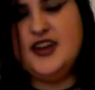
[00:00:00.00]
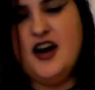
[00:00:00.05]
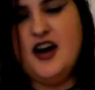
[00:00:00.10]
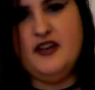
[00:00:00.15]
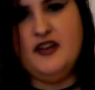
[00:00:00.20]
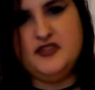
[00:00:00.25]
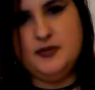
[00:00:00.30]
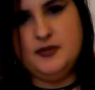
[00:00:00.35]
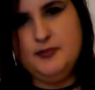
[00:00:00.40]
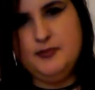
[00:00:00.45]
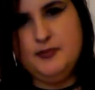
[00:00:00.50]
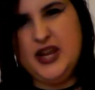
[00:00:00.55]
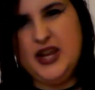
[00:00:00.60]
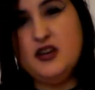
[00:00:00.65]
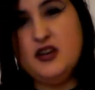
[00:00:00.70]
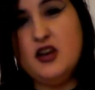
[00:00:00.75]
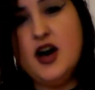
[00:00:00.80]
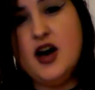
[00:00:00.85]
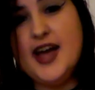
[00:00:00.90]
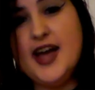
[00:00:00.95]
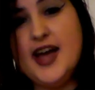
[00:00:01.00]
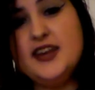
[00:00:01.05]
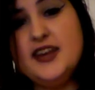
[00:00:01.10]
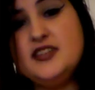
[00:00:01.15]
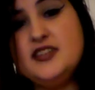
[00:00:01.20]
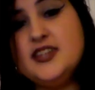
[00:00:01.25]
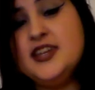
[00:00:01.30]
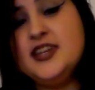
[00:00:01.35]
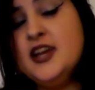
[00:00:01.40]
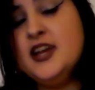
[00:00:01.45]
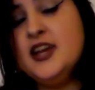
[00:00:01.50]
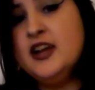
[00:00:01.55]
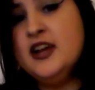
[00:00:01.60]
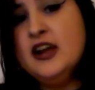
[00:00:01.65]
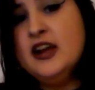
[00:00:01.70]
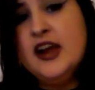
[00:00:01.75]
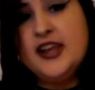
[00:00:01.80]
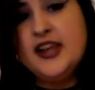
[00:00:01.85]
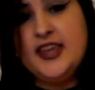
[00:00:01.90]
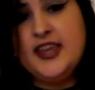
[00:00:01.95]
After Midnight.
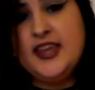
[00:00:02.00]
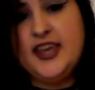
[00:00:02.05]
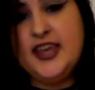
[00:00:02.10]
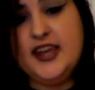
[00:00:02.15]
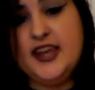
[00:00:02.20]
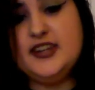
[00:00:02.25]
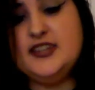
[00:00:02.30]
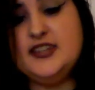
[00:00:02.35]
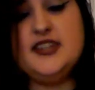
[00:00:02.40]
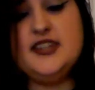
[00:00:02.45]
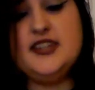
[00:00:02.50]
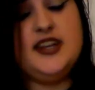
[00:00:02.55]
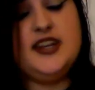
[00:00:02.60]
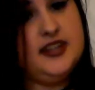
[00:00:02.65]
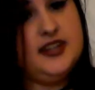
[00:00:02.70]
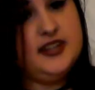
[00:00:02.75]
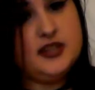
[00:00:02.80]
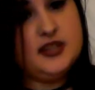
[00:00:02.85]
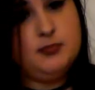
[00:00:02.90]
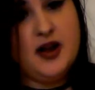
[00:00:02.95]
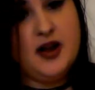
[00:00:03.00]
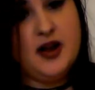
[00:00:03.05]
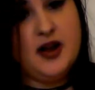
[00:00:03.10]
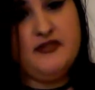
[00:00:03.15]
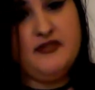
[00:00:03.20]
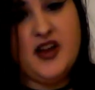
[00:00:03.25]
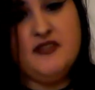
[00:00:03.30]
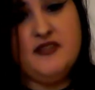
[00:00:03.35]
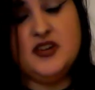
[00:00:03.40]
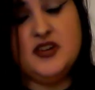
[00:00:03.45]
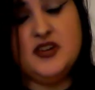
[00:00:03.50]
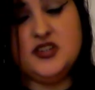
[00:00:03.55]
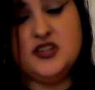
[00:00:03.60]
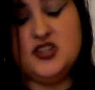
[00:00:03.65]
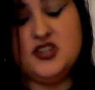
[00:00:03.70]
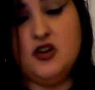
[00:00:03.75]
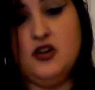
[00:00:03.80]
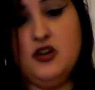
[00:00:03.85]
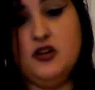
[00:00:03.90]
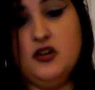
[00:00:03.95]
Kiss is my favourite
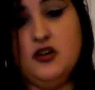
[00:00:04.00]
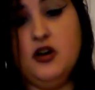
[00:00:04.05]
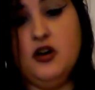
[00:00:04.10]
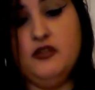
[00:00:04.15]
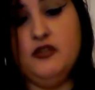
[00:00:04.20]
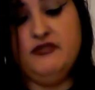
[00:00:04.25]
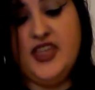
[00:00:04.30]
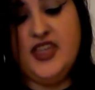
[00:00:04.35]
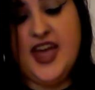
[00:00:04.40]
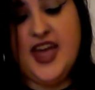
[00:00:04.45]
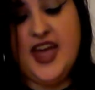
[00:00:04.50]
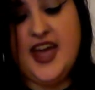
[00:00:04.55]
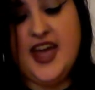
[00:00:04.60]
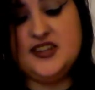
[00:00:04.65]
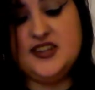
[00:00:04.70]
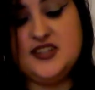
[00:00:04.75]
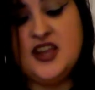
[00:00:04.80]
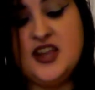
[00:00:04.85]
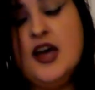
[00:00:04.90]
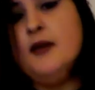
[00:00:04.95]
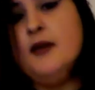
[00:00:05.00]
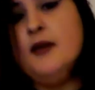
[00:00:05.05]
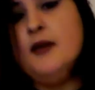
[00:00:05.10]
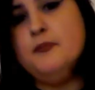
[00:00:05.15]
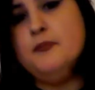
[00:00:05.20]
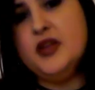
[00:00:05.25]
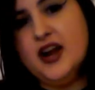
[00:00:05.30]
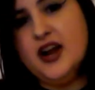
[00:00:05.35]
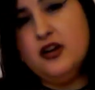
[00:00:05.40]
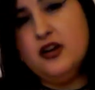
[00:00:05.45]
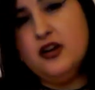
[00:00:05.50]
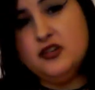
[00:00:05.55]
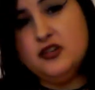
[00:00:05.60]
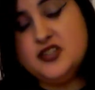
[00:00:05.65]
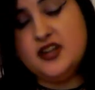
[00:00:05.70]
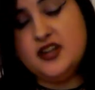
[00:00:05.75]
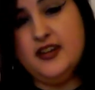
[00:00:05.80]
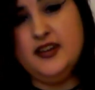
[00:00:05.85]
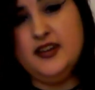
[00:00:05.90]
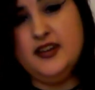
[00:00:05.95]
song of theirs, but I
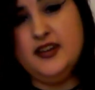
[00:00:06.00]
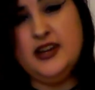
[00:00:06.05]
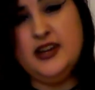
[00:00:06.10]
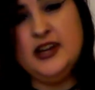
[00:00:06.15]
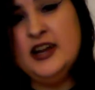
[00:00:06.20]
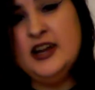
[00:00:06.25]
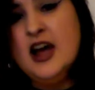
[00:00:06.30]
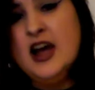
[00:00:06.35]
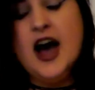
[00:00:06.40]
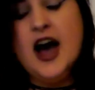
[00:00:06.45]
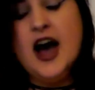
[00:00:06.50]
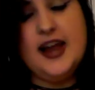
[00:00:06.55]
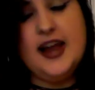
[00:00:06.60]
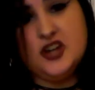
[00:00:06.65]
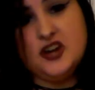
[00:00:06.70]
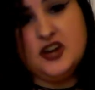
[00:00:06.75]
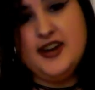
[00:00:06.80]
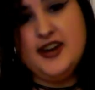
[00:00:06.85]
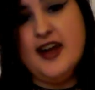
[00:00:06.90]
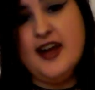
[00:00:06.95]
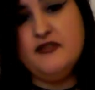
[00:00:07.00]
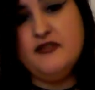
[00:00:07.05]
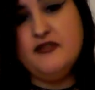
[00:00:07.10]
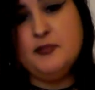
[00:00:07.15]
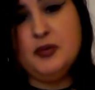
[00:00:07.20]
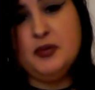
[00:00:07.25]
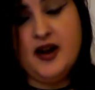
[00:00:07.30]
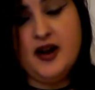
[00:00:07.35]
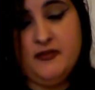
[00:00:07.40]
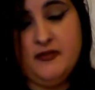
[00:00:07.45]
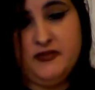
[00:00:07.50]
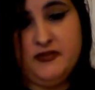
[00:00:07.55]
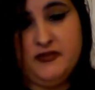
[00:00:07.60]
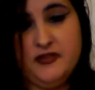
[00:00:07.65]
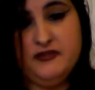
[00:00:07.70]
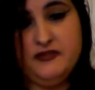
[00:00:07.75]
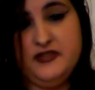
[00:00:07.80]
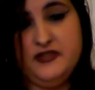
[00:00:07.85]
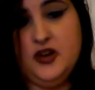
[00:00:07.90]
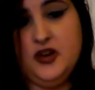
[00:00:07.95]
don't have a
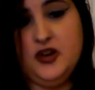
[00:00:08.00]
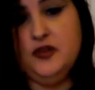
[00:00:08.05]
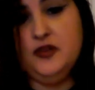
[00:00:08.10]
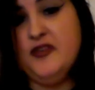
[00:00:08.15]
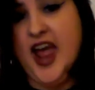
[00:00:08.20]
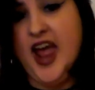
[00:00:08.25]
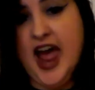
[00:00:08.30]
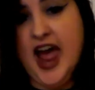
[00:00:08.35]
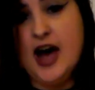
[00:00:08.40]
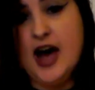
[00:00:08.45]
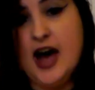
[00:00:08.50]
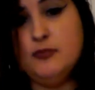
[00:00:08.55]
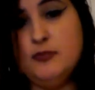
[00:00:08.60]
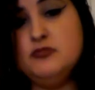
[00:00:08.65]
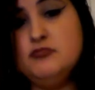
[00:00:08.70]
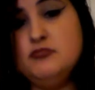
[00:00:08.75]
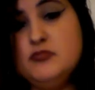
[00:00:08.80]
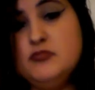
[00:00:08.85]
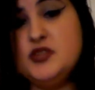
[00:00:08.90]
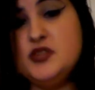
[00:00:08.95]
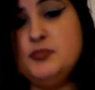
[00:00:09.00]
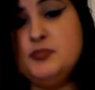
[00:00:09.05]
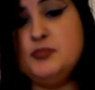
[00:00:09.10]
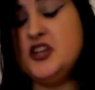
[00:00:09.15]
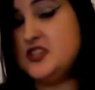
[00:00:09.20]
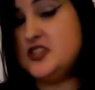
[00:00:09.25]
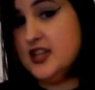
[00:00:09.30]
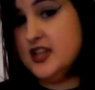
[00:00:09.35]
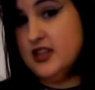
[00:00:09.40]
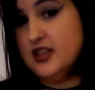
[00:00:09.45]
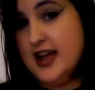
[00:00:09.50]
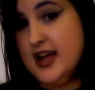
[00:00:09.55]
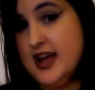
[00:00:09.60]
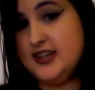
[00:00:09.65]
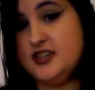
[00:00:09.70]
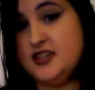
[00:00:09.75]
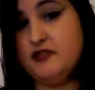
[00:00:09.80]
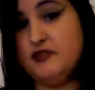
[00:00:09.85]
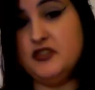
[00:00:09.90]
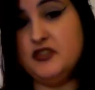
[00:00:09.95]
preference of albums because I
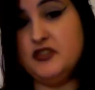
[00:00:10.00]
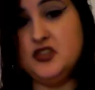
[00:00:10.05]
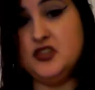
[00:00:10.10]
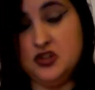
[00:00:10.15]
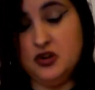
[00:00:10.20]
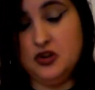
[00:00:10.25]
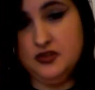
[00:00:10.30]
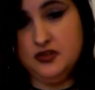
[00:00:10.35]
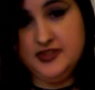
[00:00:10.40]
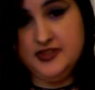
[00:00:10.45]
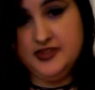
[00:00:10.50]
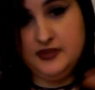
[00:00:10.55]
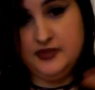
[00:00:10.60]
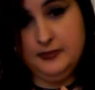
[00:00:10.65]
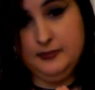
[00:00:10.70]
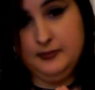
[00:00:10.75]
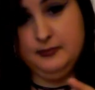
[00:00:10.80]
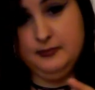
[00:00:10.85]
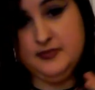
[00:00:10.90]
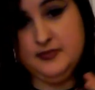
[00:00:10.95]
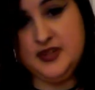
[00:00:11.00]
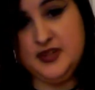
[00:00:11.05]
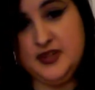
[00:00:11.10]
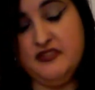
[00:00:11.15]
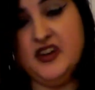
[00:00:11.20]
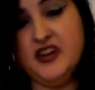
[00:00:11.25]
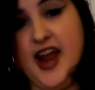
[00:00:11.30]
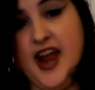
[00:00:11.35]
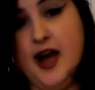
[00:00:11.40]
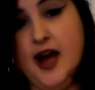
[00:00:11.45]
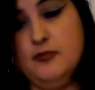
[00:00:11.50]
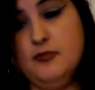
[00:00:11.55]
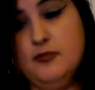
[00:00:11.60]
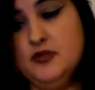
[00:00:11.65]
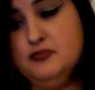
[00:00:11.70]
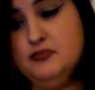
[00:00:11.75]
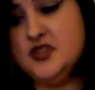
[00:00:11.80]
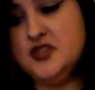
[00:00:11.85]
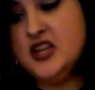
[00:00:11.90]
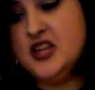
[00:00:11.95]
like different songs from different
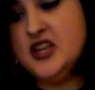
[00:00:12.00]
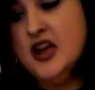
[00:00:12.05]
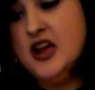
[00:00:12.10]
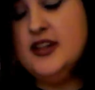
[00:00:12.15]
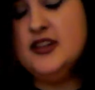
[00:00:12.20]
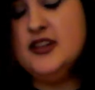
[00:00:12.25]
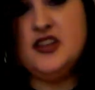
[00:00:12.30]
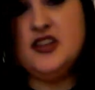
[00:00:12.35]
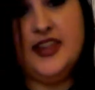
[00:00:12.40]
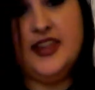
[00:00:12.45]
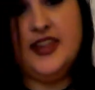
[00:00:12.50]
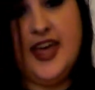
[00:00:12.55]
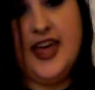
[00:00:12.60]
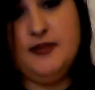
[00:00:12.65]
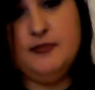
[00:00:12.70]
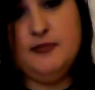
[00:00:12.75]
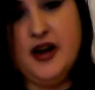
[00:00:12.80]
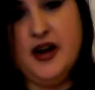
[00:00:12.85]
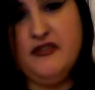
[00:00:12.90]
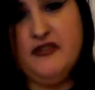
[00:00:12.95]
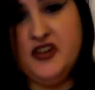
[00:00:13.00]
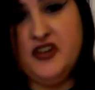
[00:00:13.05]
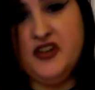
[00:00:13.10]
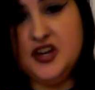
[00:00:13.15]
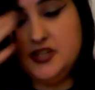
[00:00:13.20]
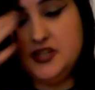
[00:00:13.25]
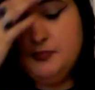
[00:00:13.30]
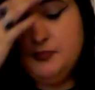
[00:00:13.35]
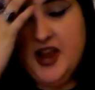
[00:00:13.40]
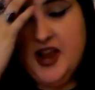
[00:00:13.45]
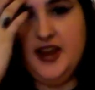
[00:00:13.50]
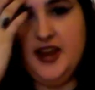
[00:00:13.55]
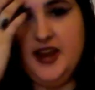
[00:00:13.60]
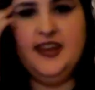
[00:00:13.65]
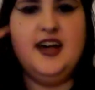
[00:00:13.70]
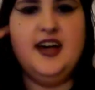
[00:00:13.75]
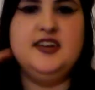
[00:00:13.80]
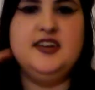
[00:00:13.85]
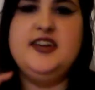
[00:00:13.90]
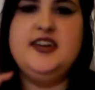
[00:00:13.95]
albums. So they're my first band,
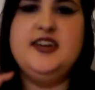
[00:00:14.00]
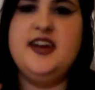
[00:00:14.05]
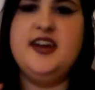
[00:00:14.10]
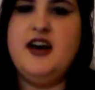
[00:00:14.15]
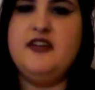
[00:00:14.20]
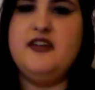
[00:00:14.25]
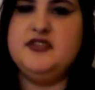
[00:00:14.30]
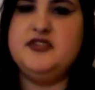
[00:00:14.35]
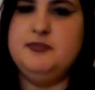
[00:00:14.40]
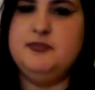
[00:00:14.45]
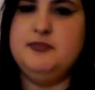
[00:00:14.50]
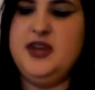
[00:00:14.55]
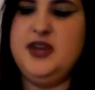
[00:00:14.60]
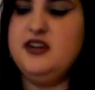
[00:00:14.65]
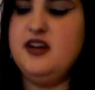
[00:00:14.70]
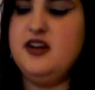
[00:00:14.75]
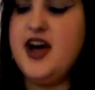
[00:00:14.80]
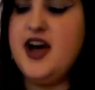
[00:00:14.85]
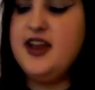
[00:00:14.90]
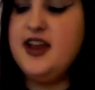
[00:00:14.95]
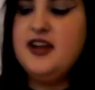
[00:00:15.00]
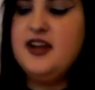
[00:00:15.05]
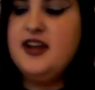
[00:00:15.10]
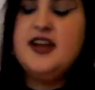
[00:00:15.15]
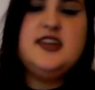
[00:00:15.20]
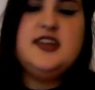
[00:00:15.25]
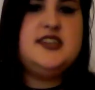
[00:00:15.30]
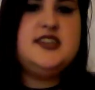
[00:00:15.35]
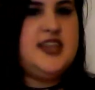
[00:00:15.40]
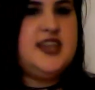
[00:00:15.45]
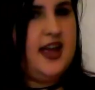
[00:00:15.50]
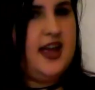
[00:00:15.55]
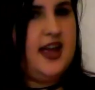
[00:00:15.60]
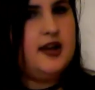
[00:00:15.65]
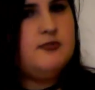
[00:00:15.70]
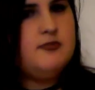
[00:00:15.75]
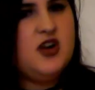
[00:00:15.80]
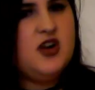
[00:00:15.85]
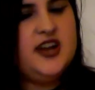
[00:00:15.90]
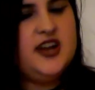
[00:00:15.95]
London After Midnight.
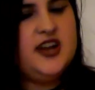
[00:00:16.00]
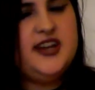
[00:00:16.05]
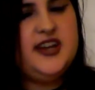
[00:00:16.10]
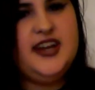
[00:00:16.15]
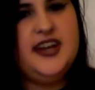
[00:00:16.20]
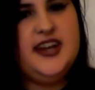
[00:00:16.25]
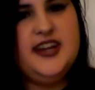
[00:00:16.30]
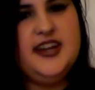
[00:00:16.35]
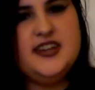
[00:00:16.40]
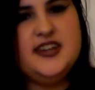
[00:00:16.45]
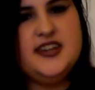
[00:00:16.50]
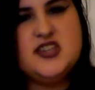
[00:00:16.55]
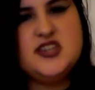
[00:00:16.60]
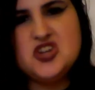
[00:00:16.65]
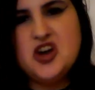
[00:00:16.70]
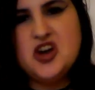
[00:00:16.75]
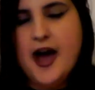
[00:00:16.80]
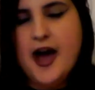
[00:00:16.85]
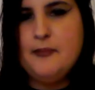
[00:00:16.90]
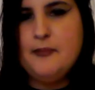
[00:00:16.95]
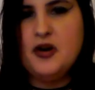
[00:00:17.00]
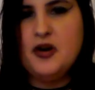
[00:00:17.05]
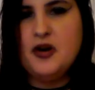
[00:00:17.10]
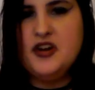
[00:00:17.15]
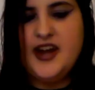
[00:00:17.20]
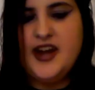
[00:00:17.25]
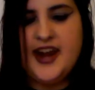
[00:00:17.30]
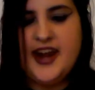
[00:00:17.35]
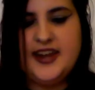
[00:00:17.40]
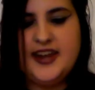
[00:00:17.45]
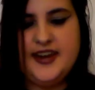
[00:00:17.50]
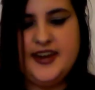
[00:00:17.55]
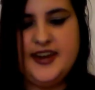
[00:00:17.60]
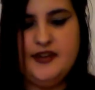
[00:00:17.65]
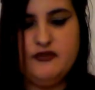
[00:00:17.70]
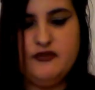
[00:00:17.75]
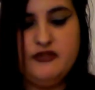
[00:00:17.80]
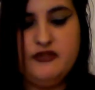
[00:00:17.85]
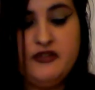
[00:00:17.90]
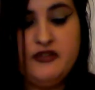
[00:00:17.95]
Second one is Typo Negative.